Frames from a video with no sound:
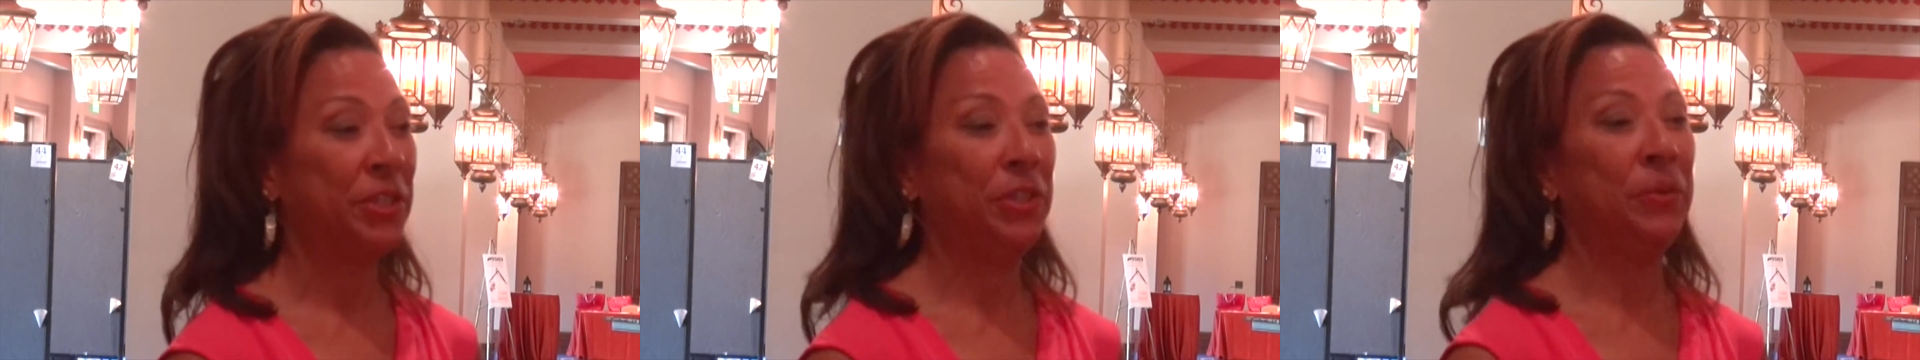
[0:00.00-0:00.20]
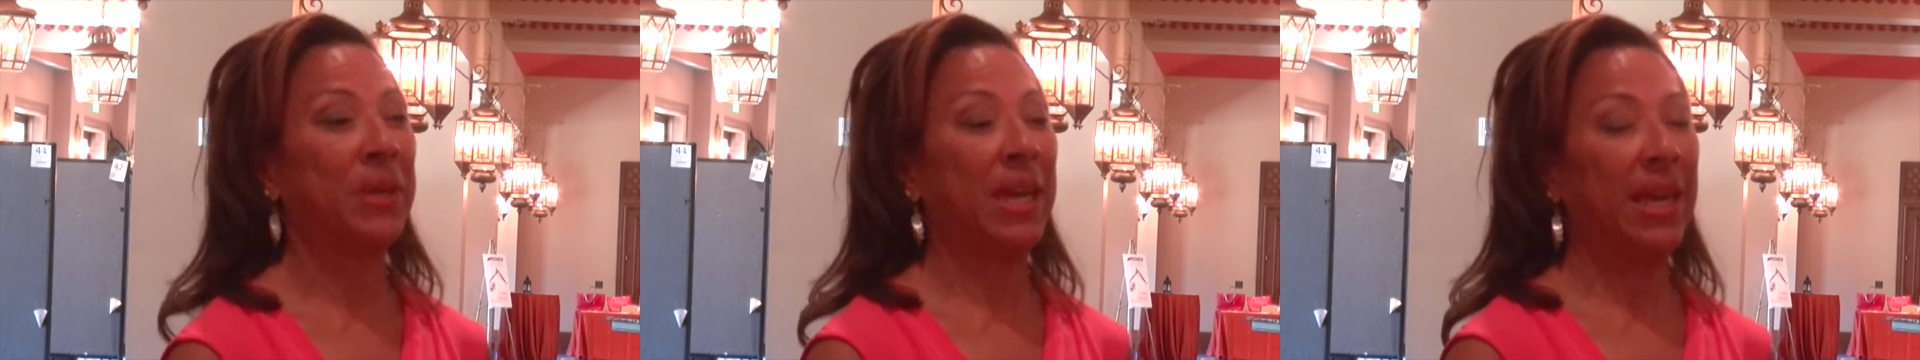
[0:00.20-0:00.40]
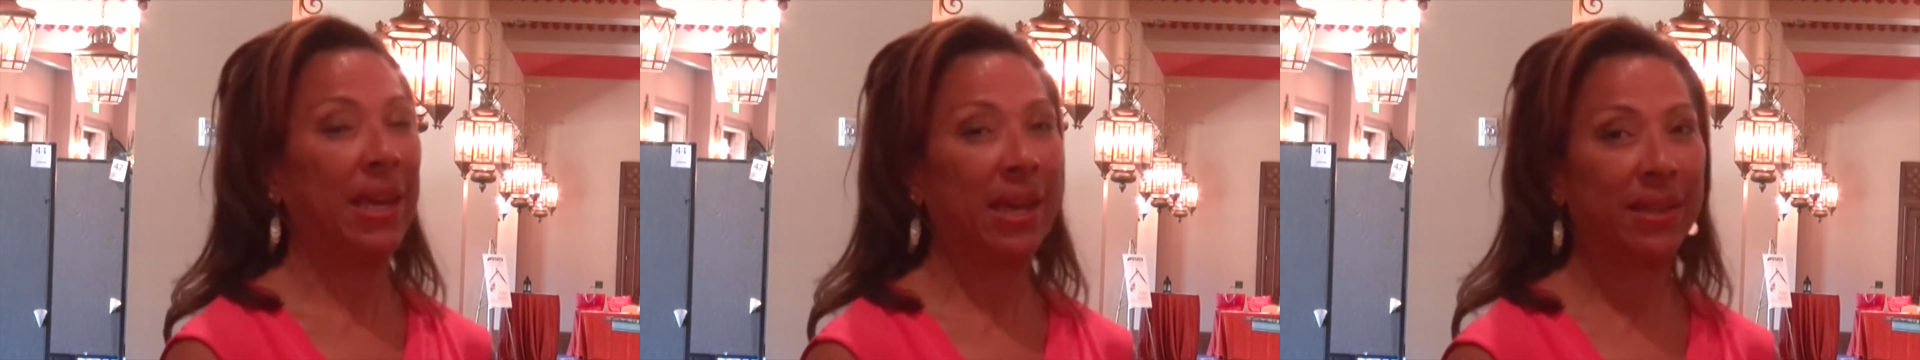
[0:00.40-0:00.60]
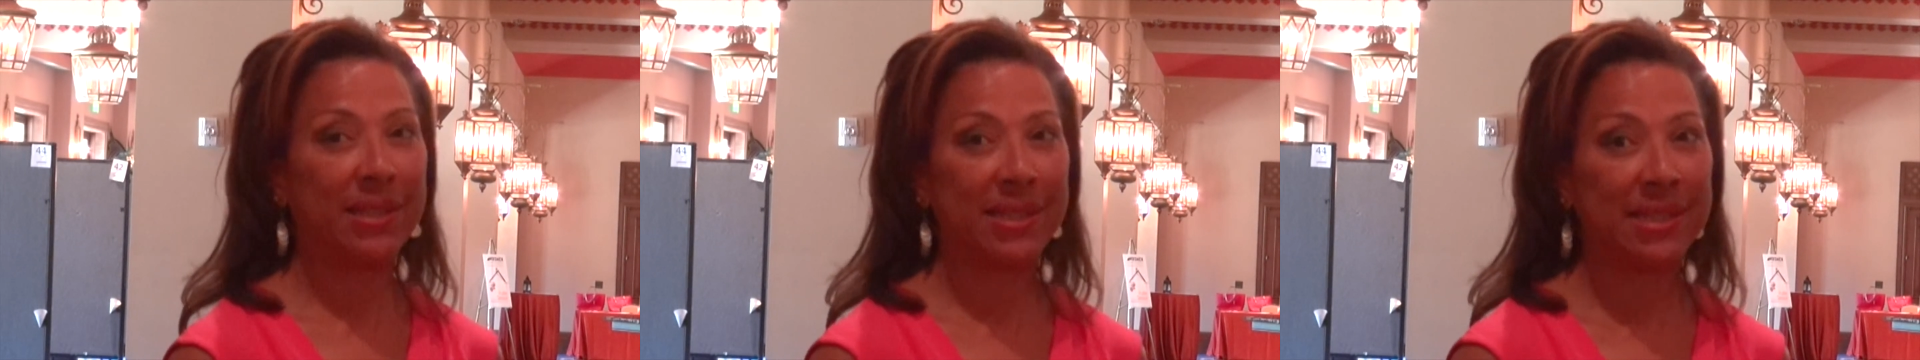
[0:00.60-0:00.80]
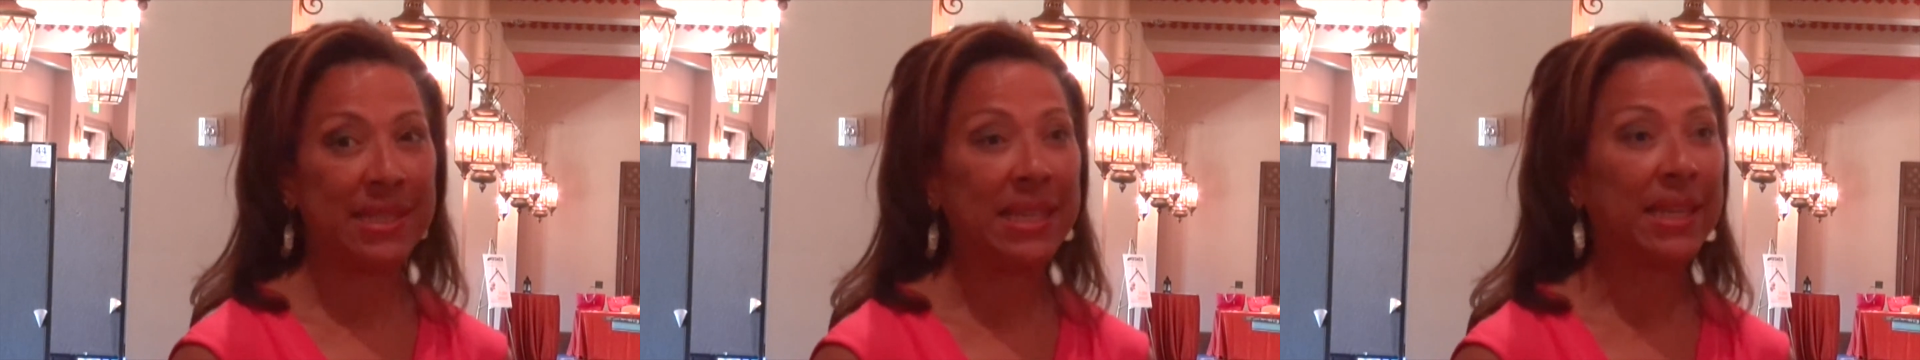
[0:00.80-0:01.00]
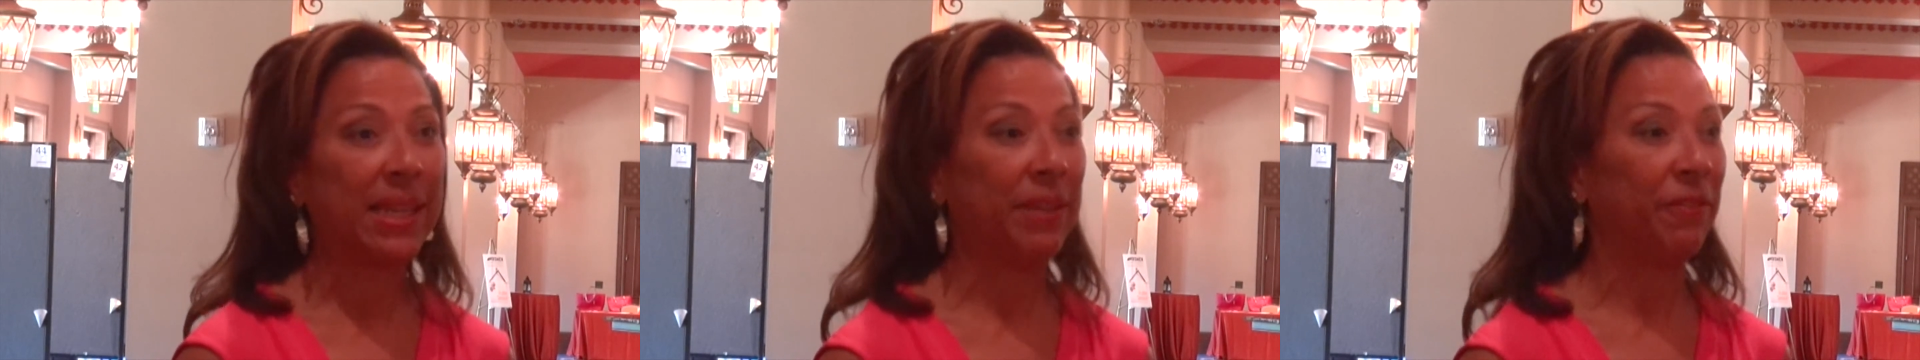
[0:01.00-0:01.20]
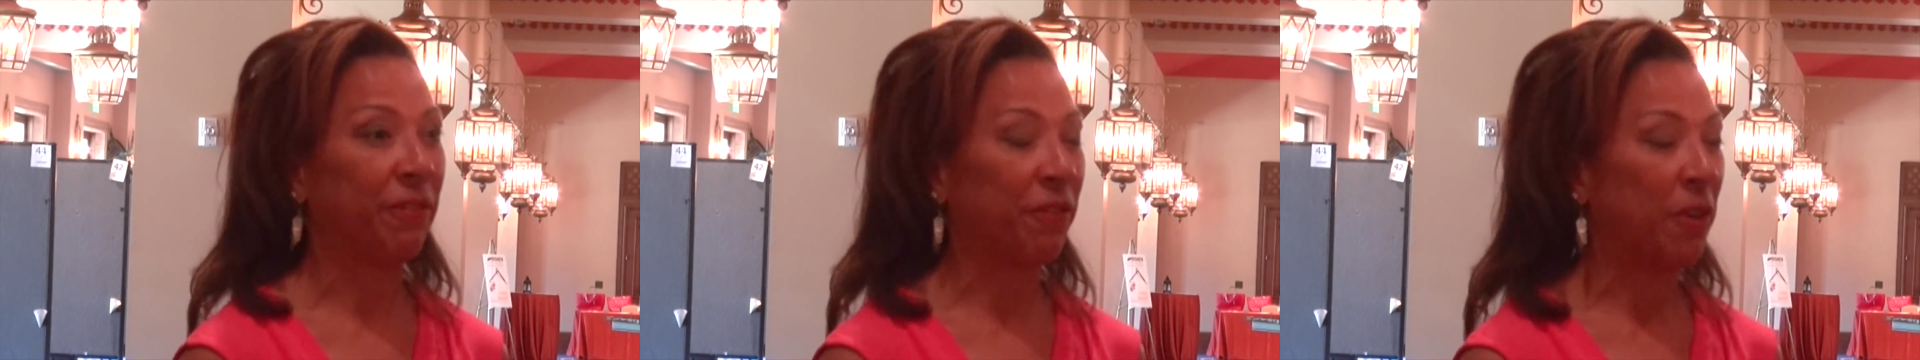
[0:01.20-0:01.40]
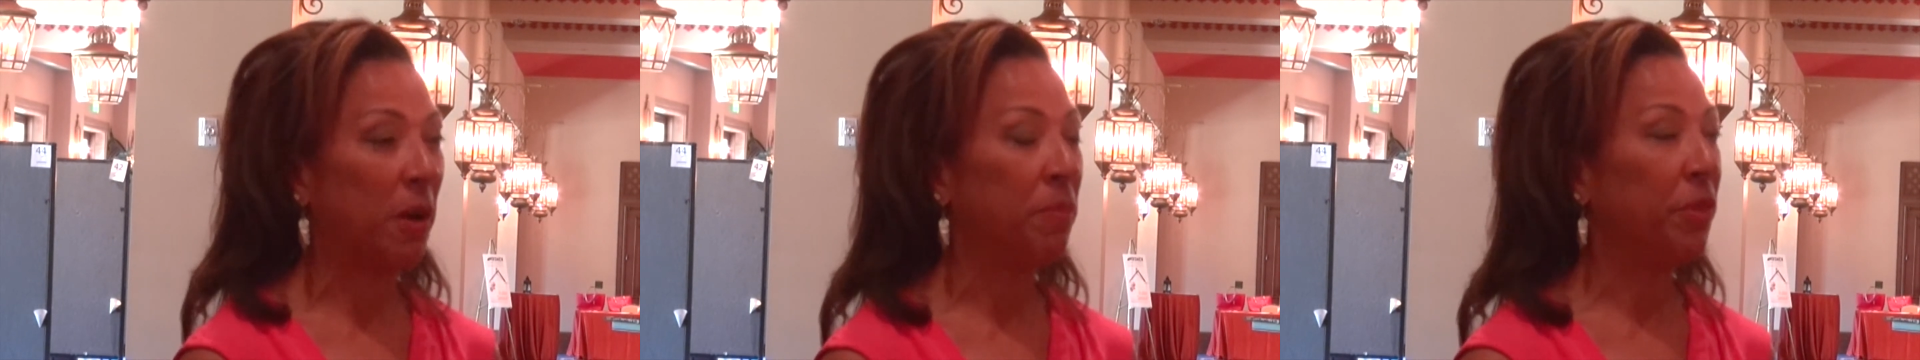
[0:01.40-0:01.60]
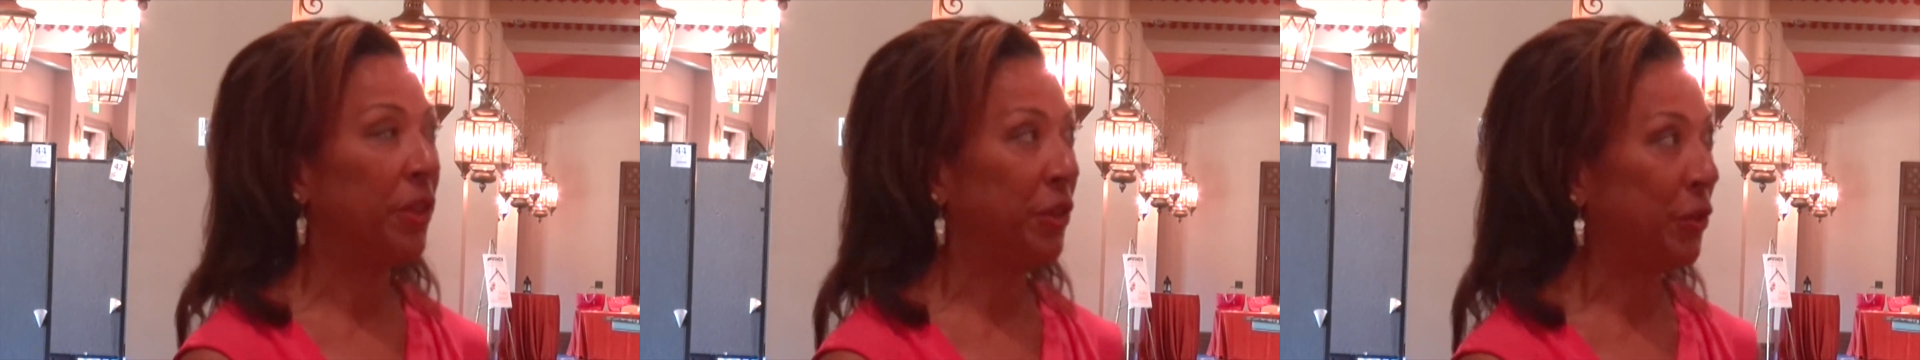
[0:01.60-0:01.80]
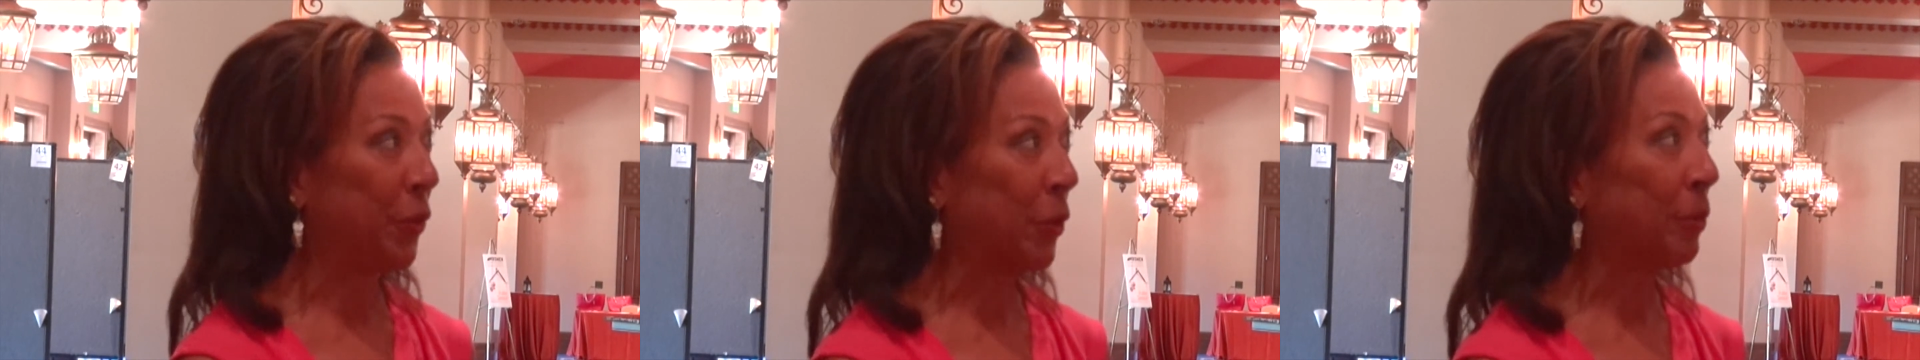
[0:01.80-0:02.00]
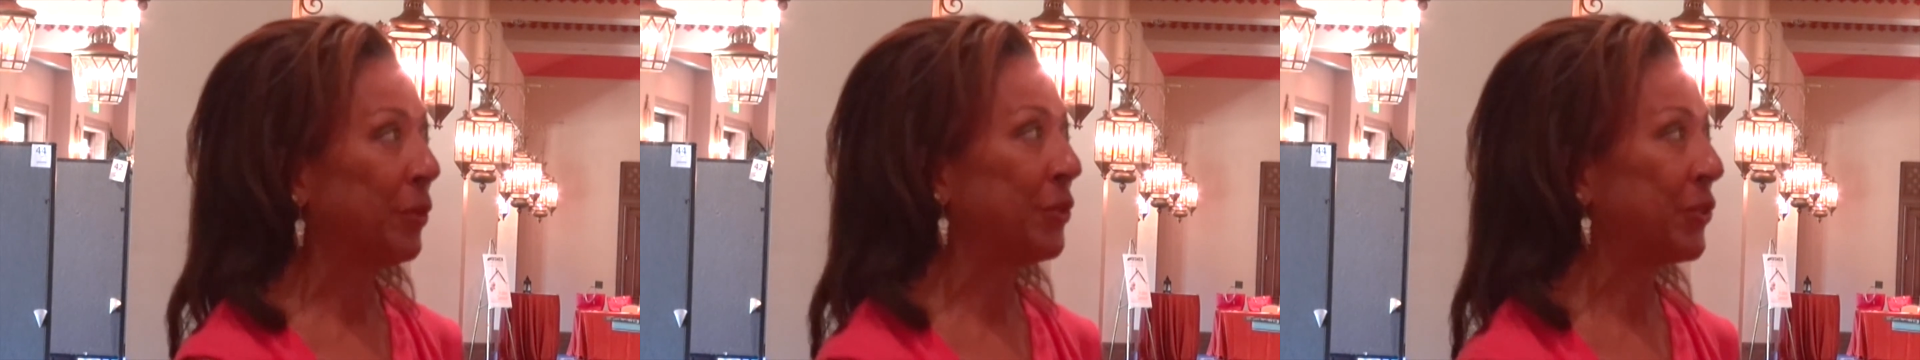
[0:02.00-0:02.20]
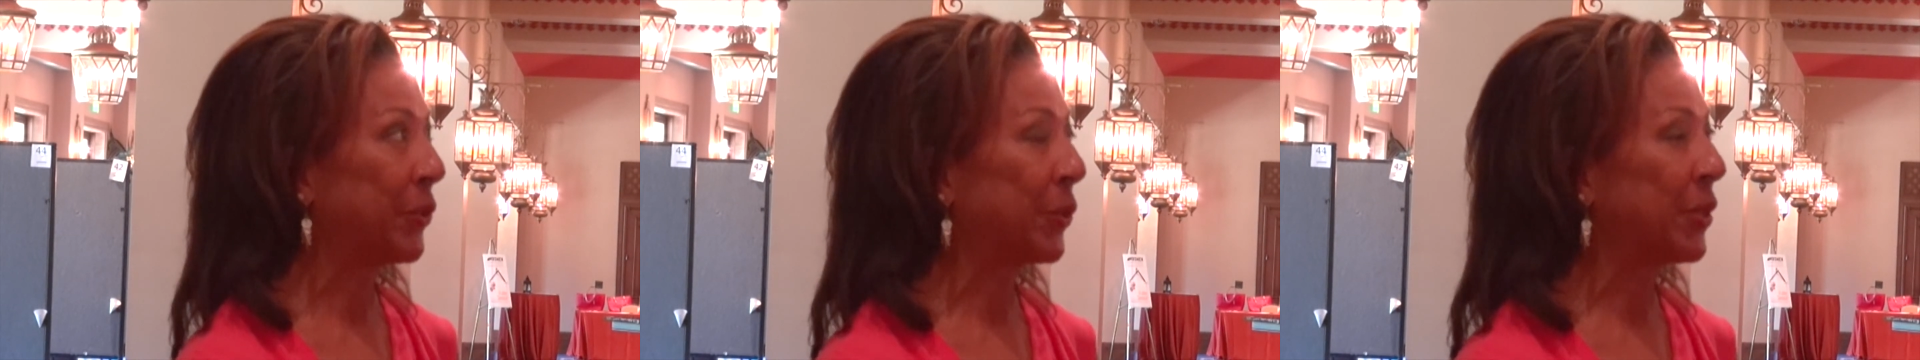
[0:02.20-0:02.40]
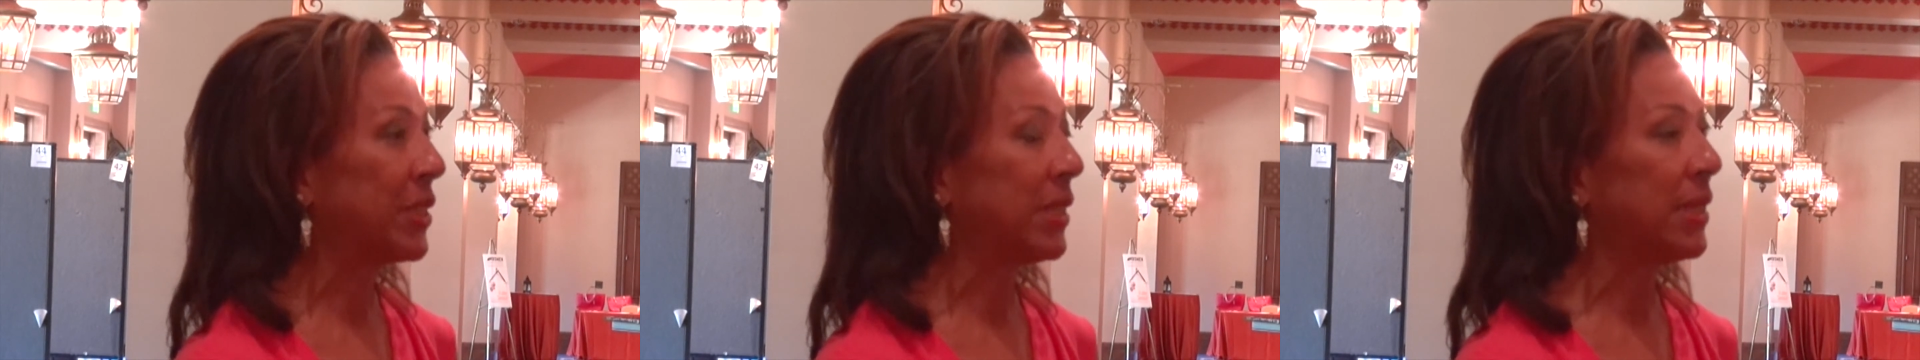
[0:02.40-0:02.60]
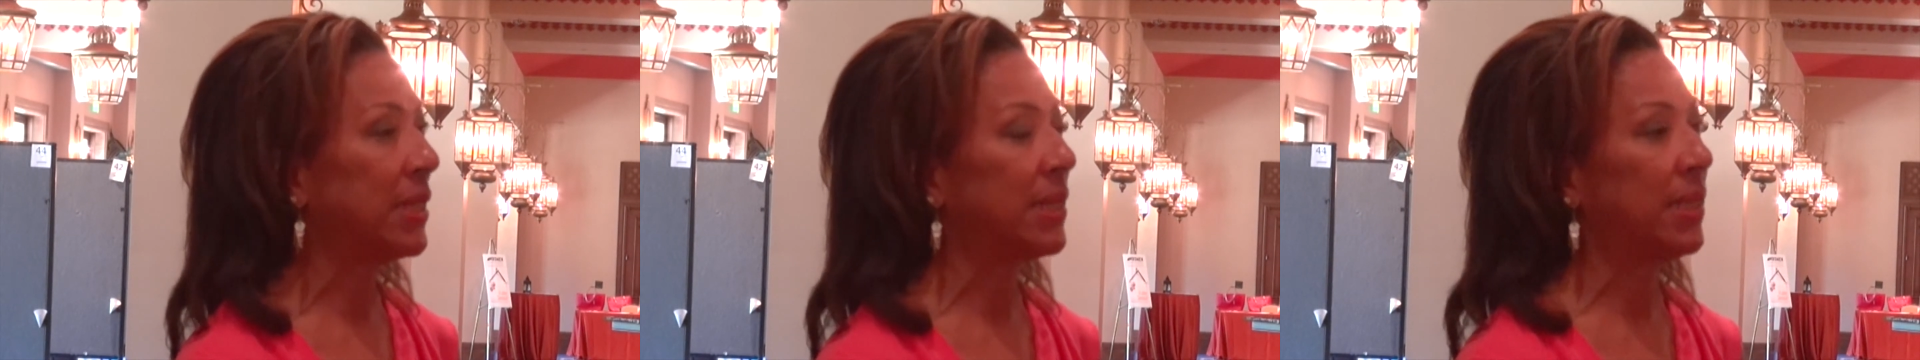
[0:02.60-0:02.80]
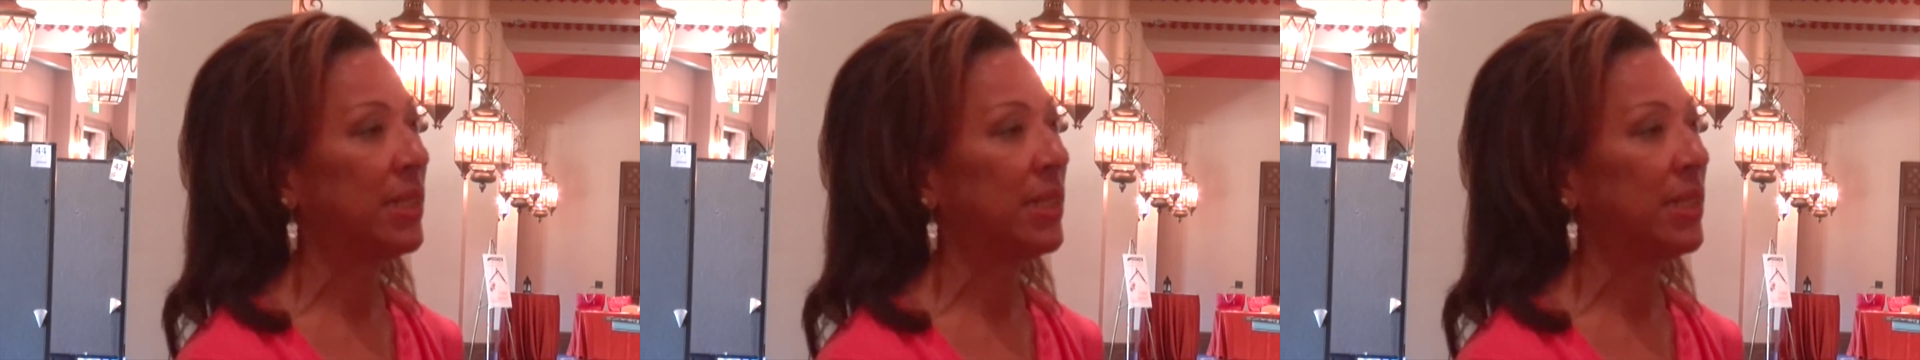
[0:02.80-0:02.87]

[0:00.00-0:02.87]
and you can't seek it from the normal sources.